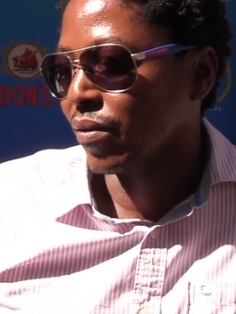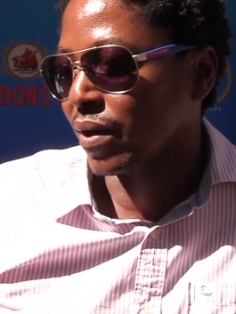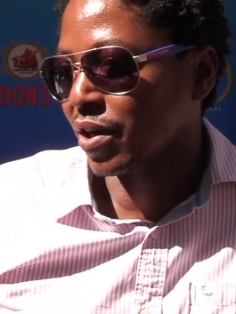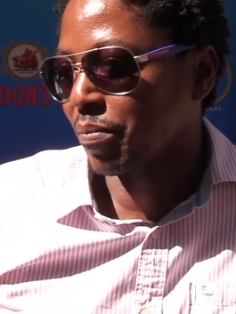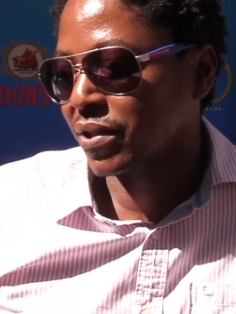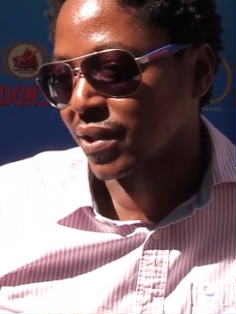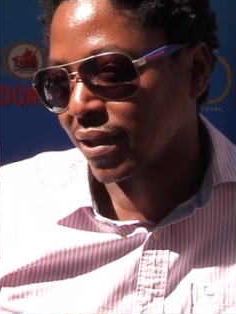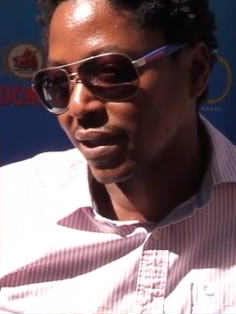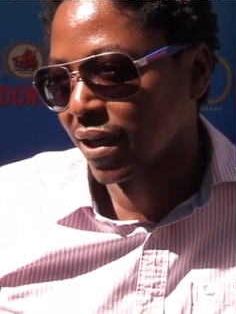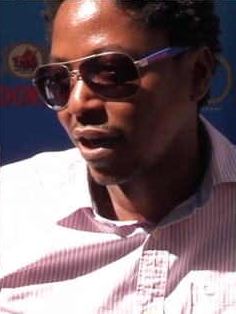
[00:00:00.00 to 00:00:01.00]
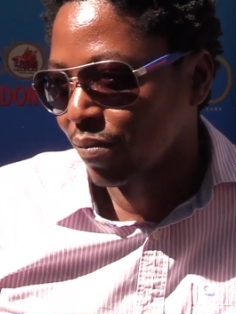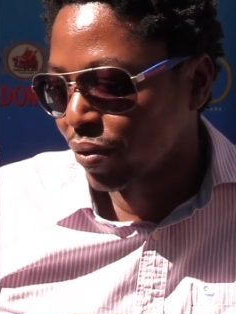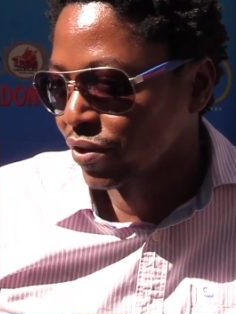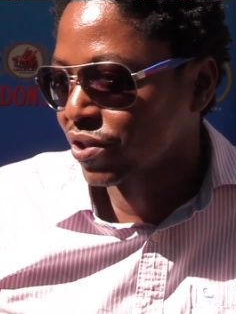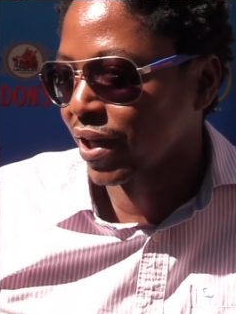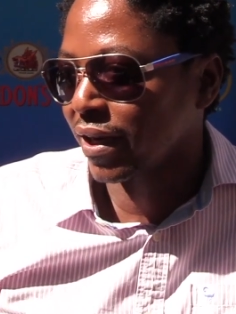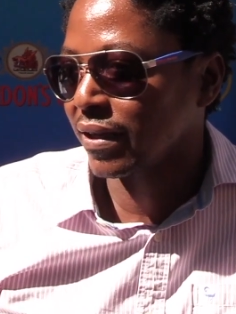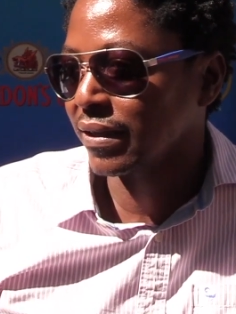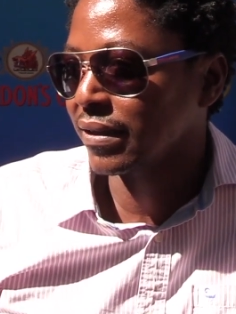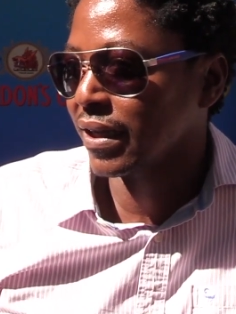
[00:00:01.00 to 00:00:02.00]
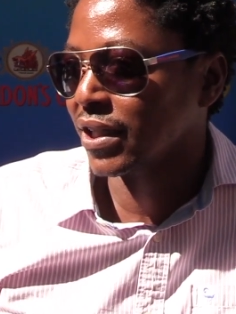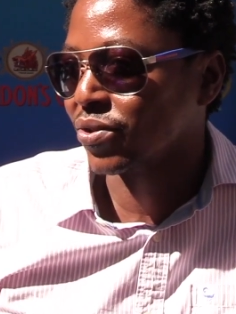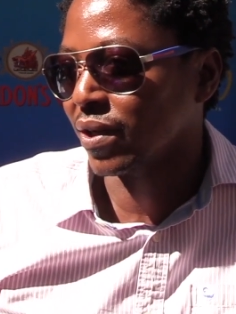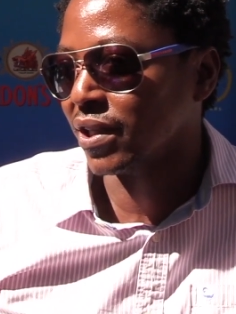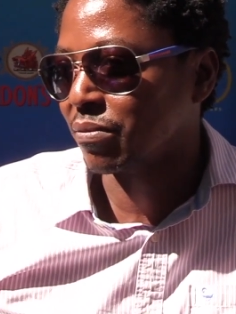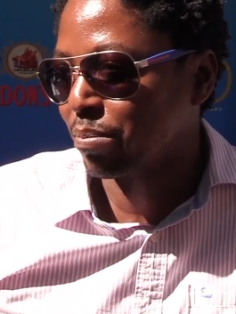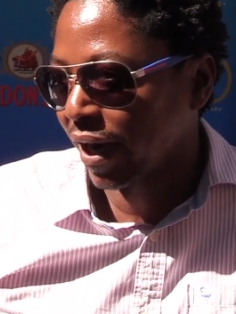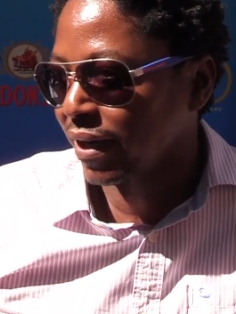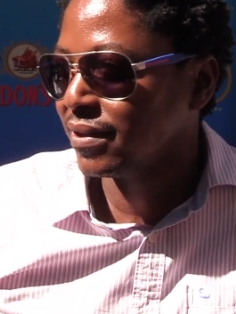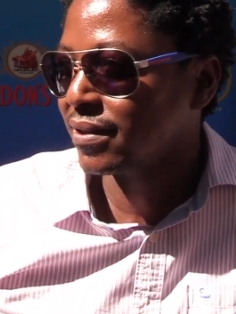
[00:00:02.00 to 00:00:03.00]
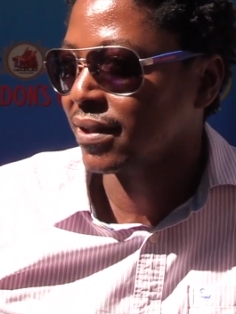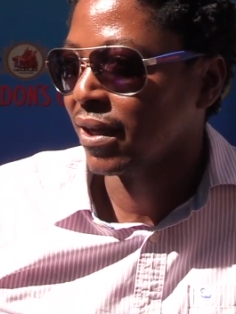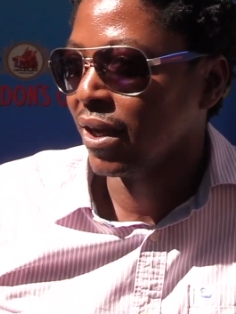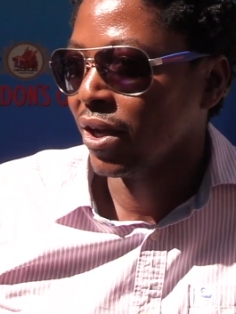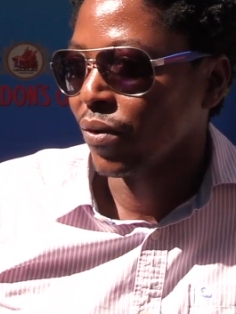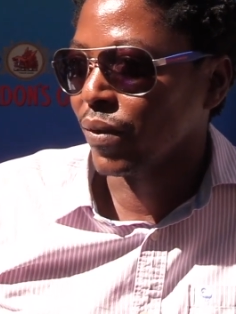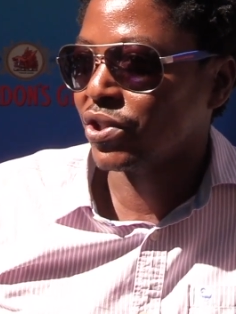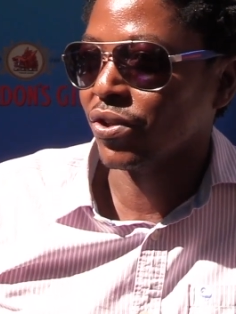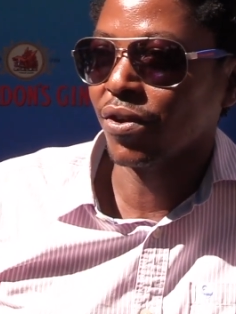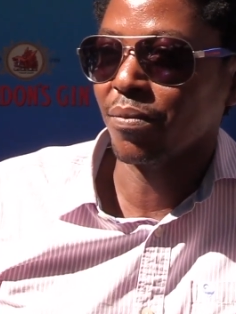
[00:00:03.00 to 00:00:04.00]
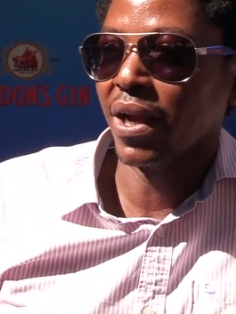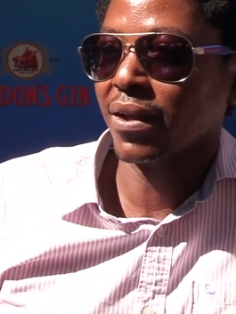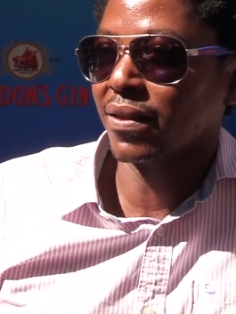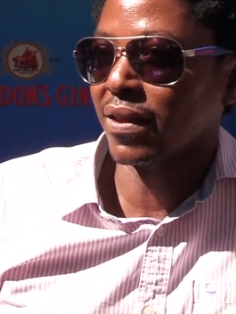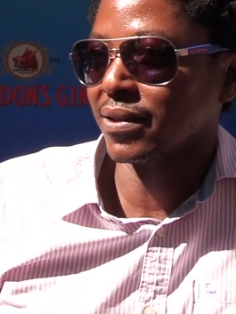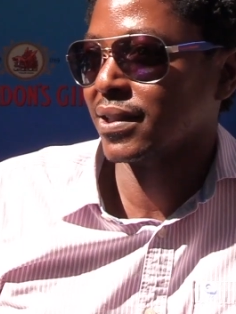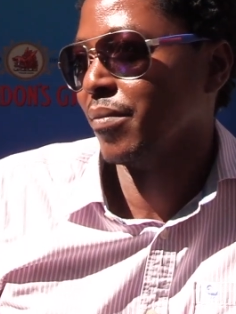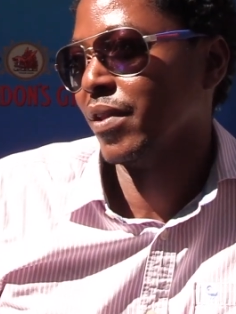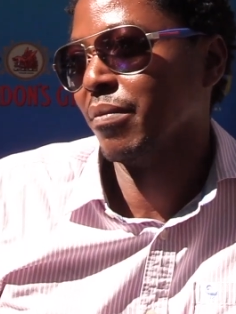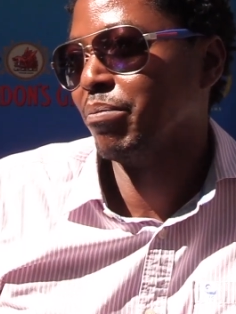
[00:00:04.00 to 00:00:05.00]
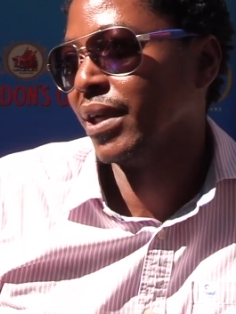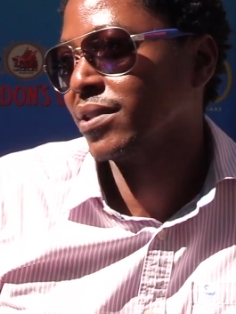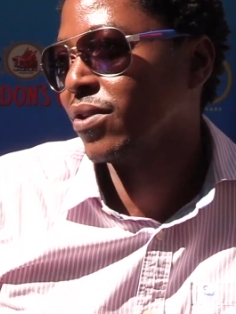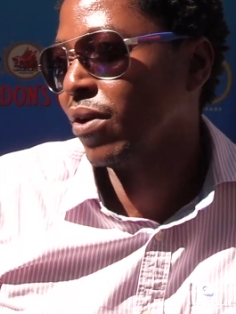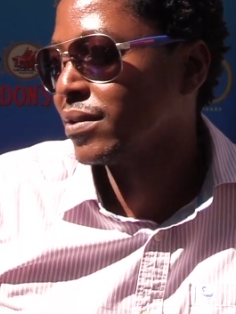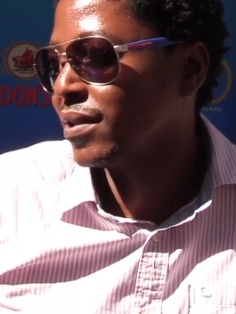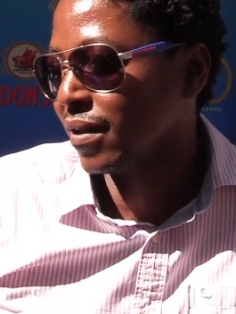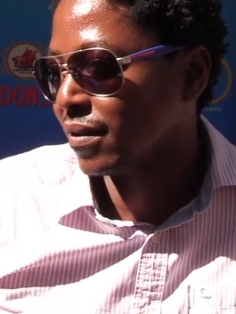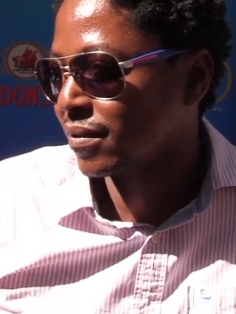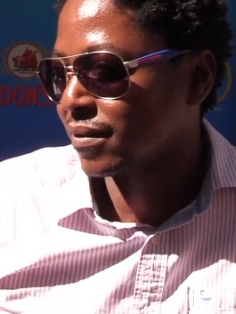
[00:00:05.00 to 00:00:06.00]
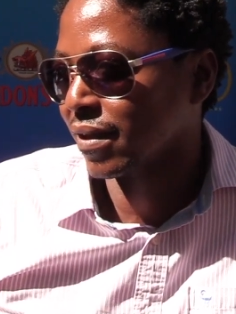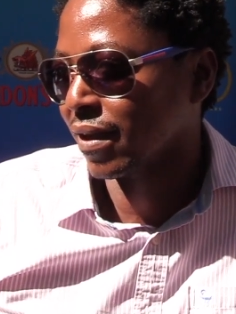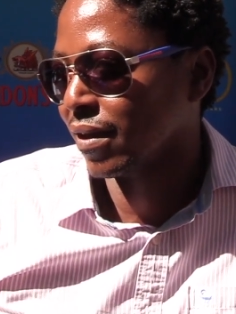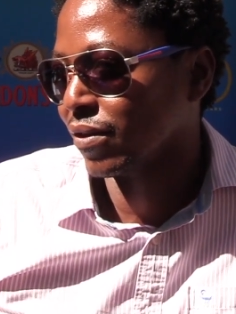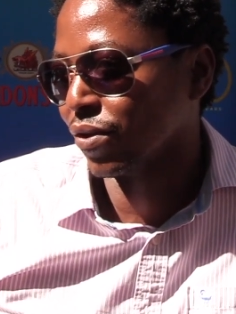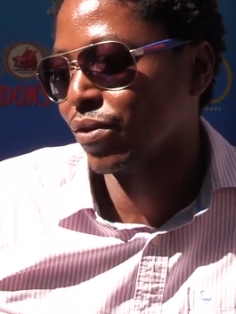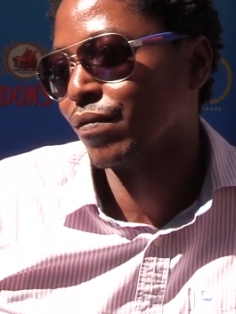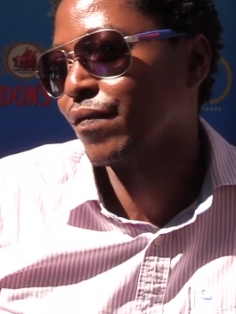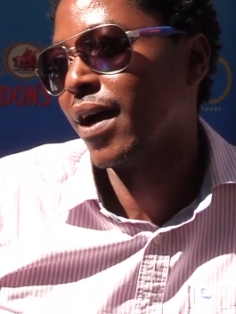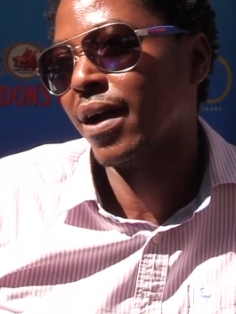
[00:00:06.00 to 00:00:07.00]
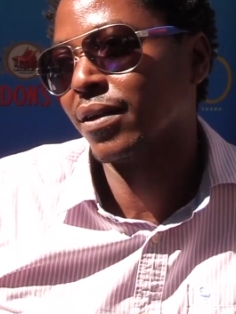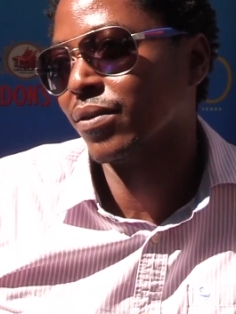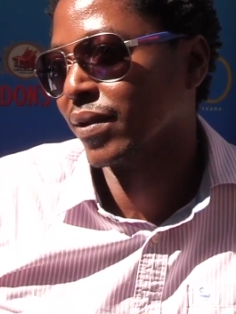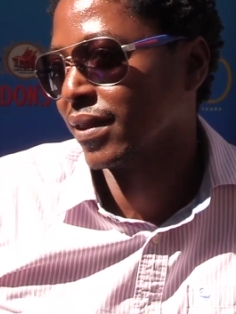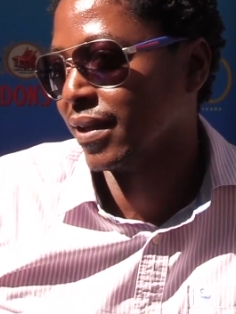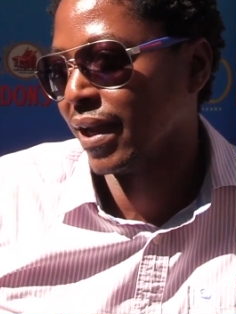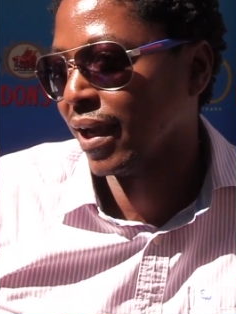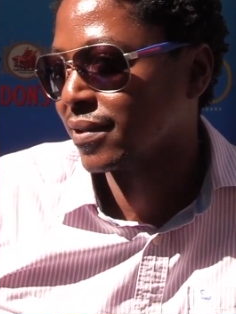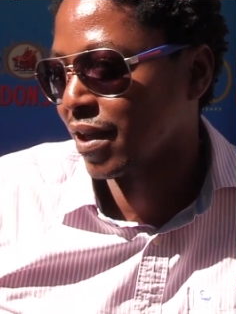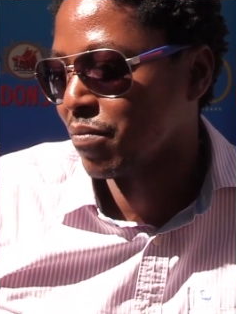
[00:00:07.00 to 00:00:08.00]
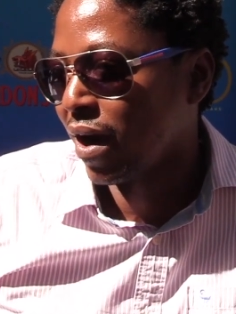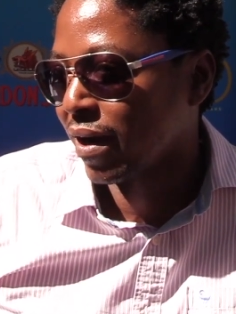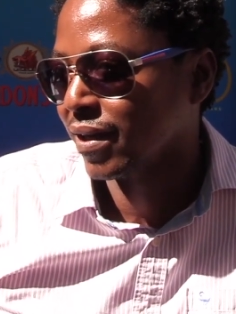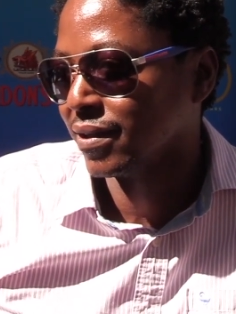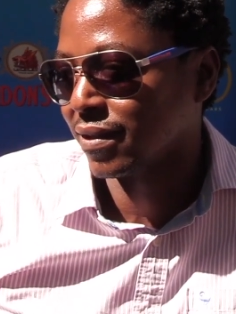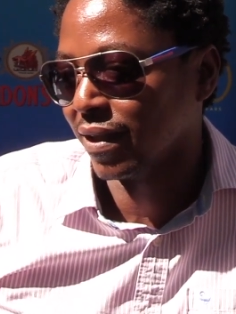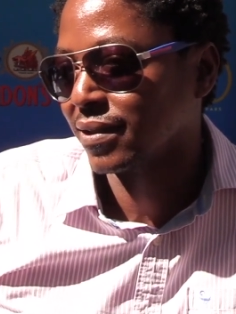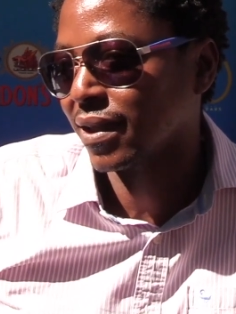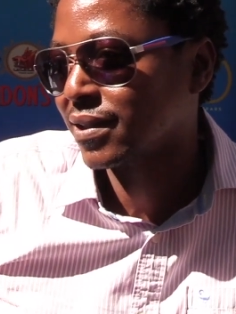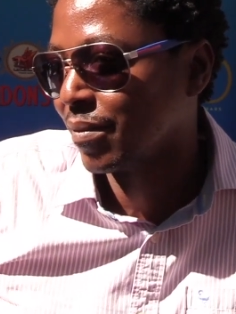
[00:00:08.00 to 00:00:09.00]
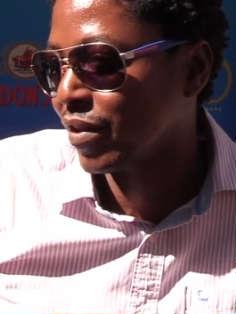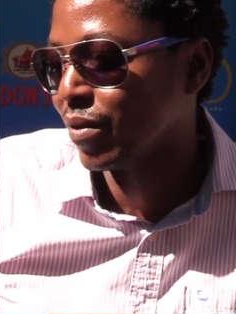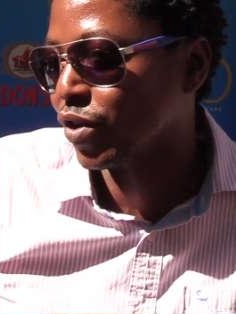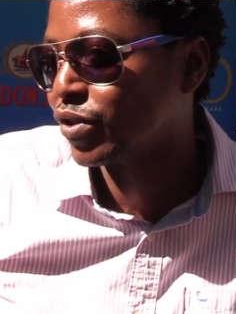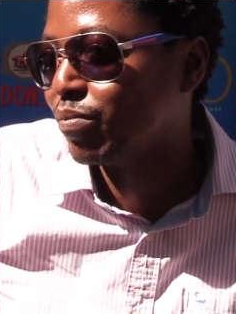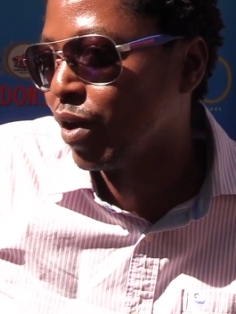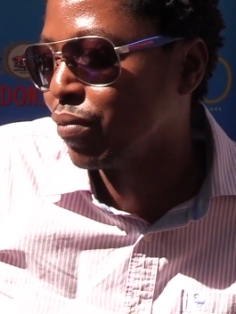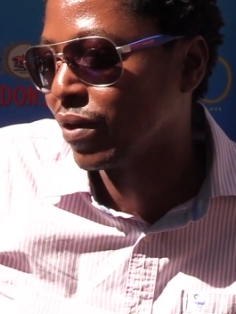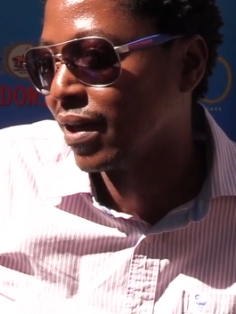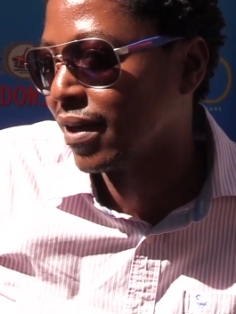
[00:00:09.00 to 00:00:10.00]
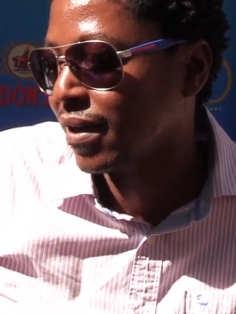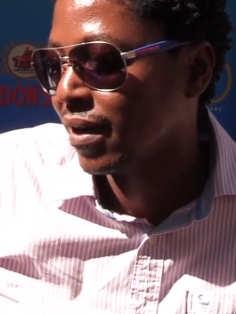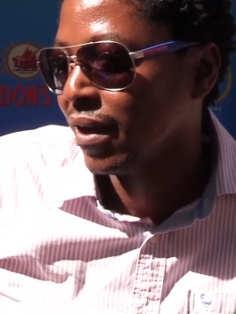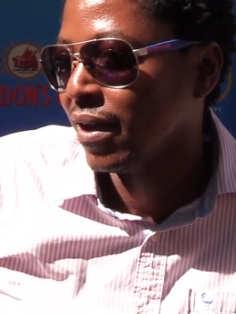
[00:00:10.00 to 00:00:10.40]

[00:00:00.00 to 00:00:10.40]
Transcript: we're representing Kanpushkin, as well as Bain's, which you can make some of the best cocktails you could find within the SA markets. These are some of the most popular